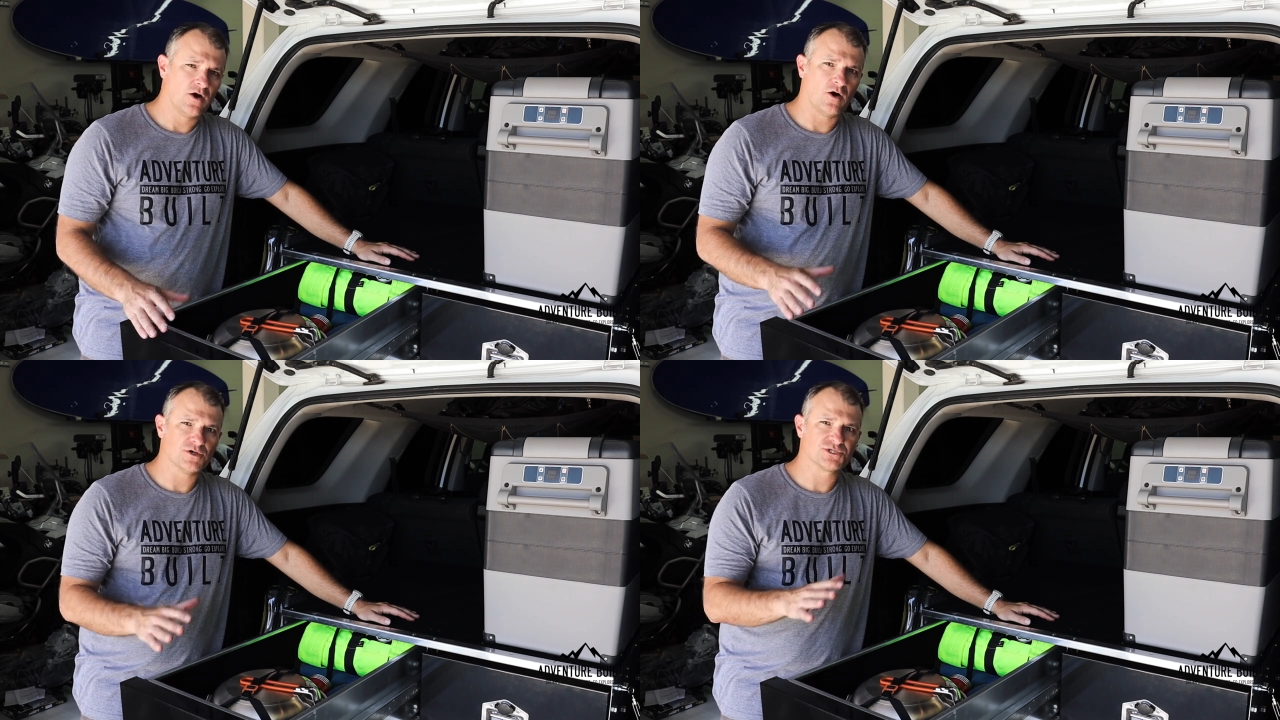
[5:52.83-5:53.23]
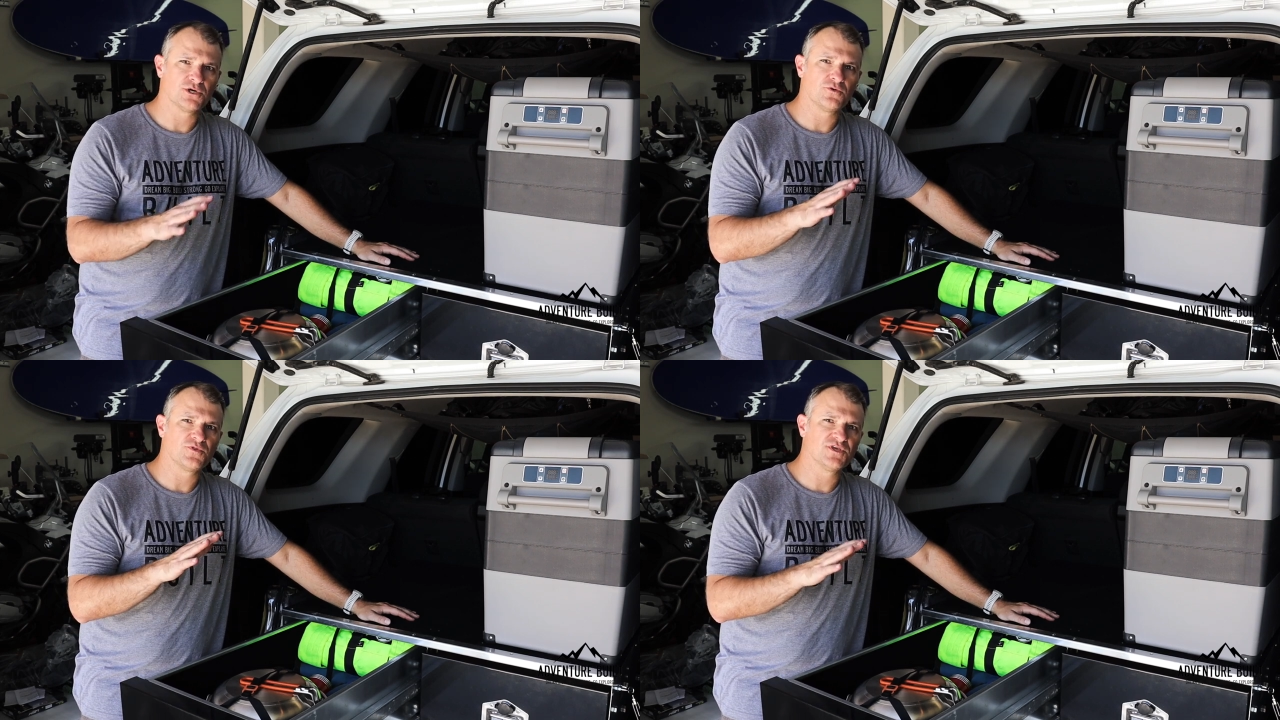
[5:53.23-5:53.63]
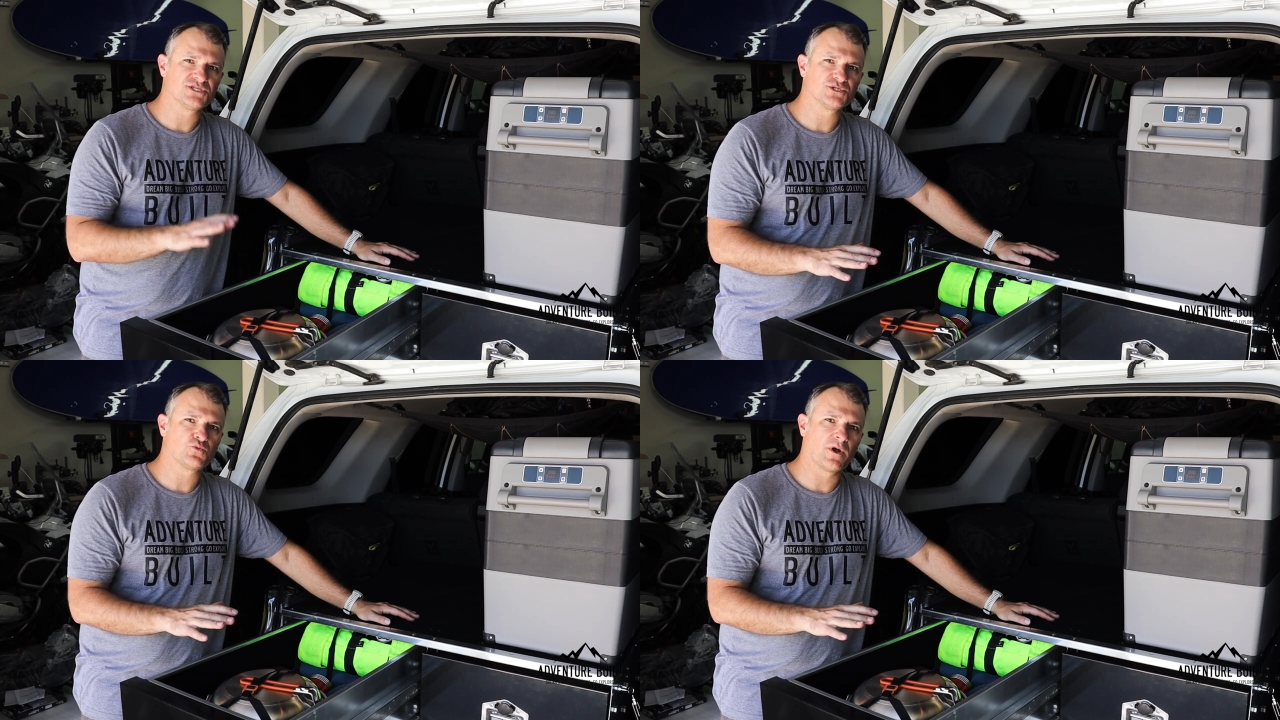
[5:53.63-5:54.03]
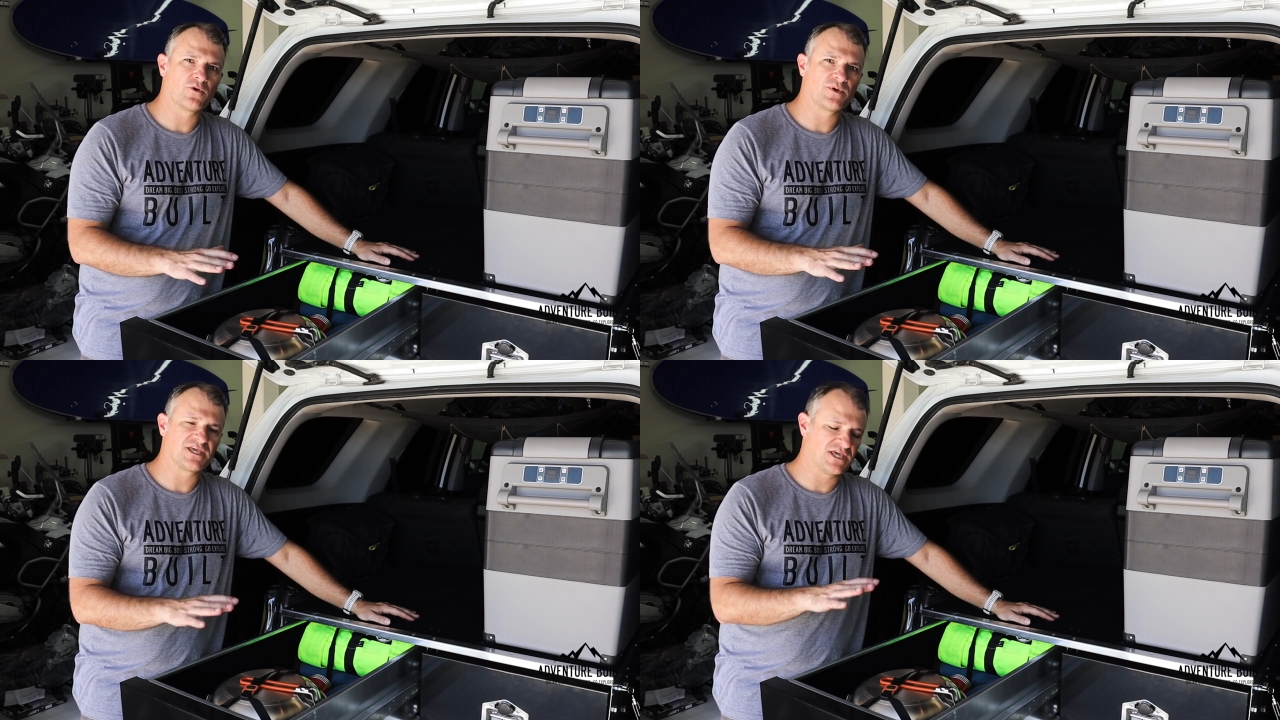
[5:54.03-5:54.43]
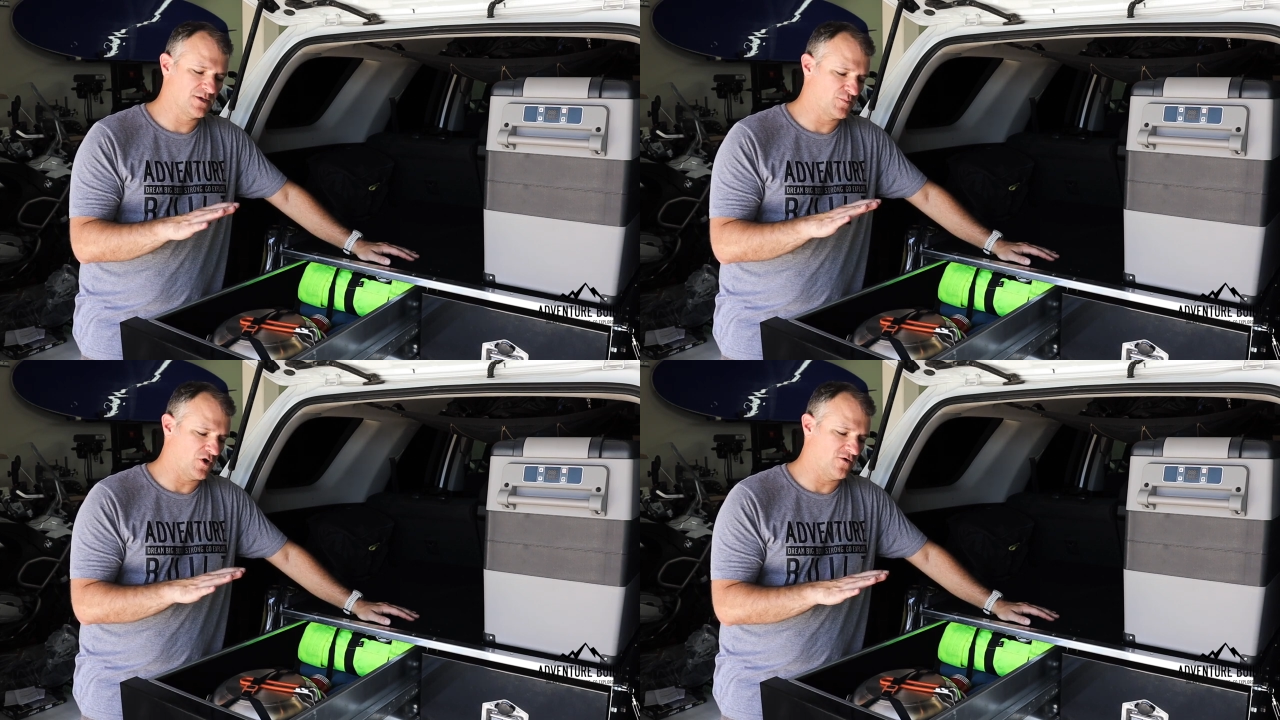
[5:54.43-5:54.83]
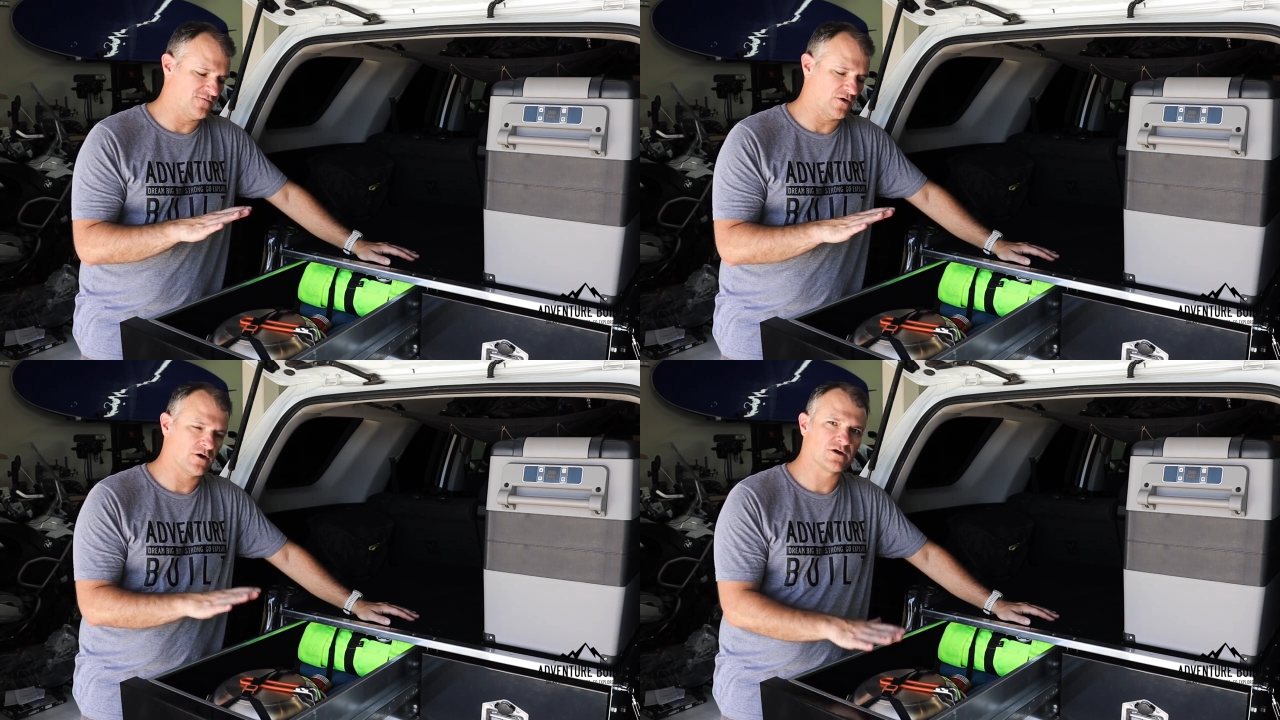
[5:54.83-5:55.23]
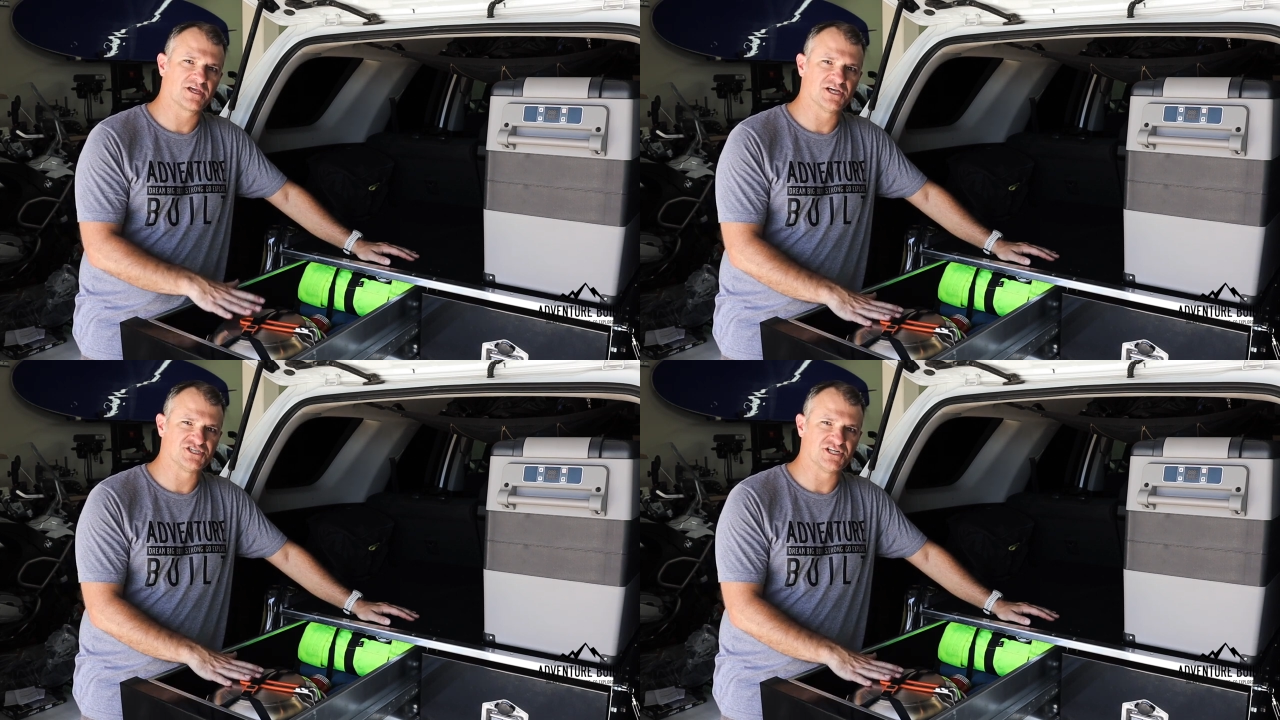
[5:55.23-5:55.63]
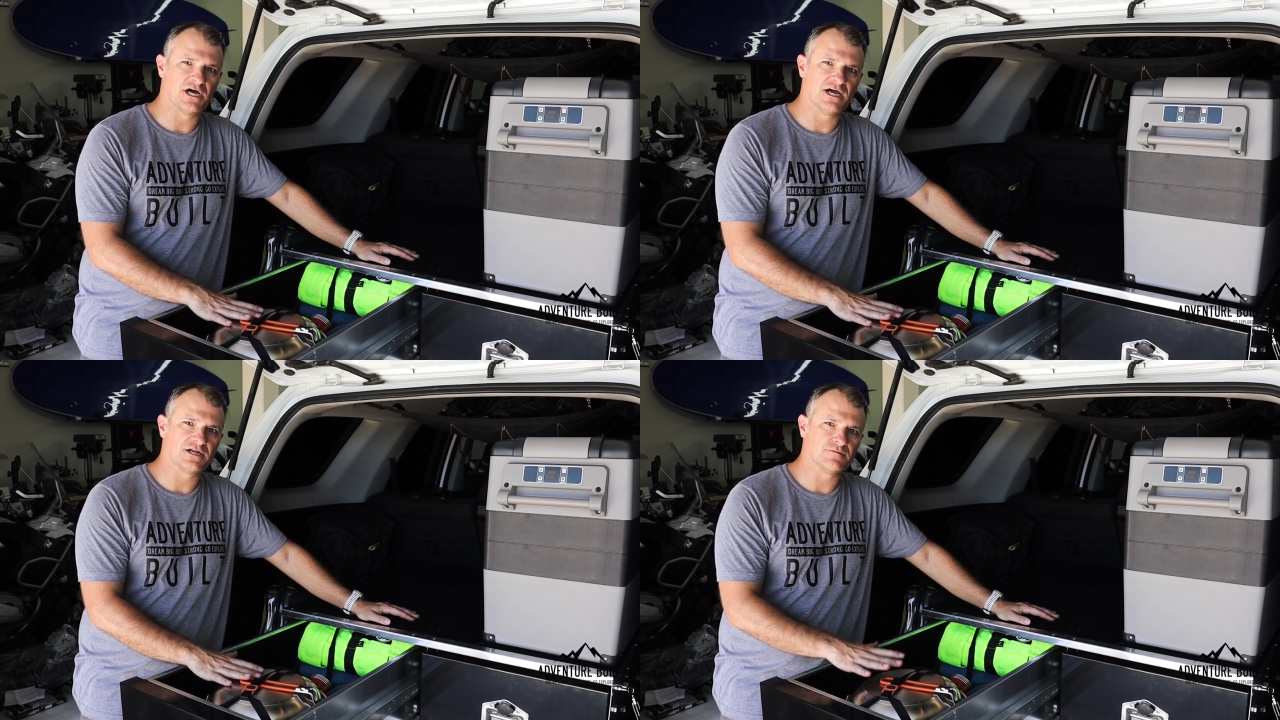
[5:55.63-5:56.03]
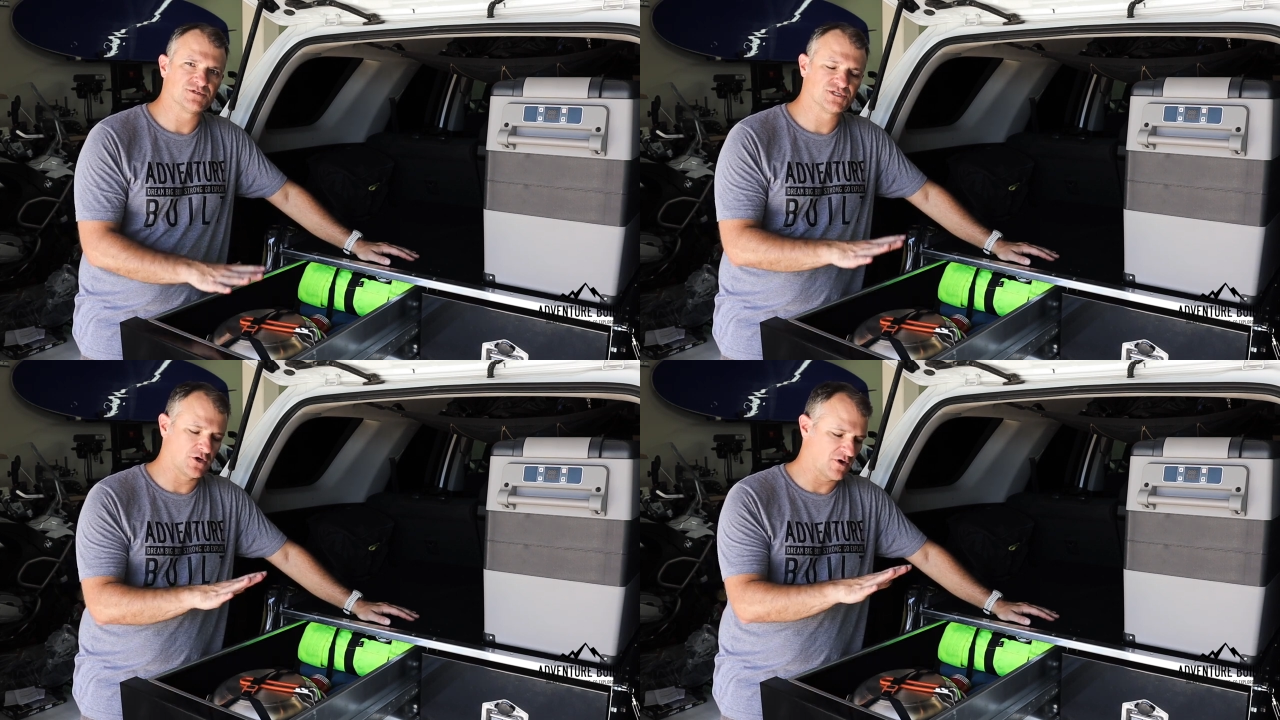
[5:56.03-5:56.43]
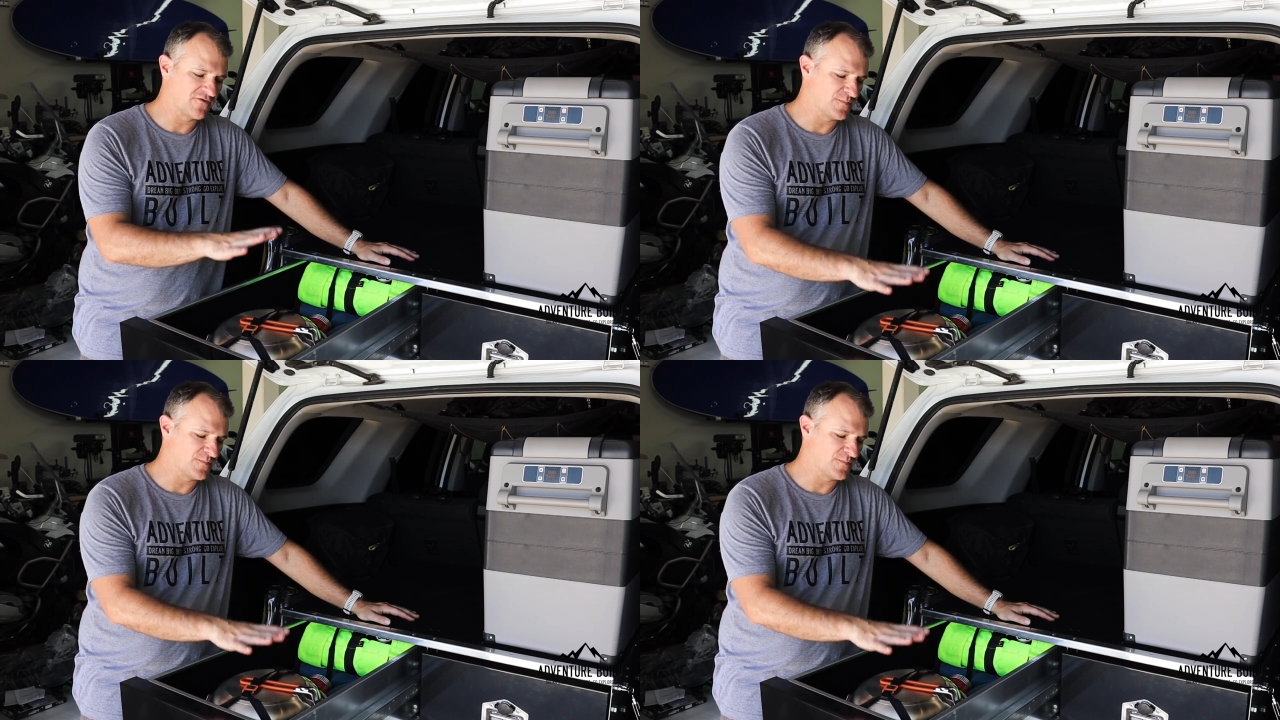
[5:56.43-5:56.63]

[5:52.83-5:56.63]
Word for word: Also, this is where we keep all of our kitchen items. So I have